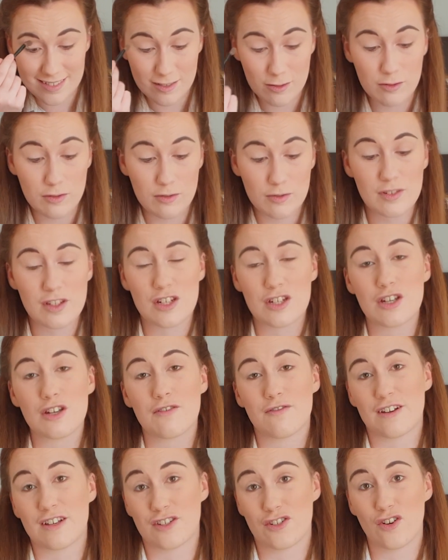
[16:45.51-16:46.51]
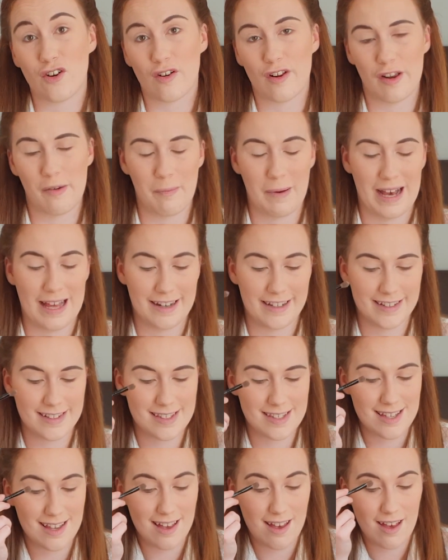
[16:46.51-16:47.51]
or the Too Faced Chocolate palette,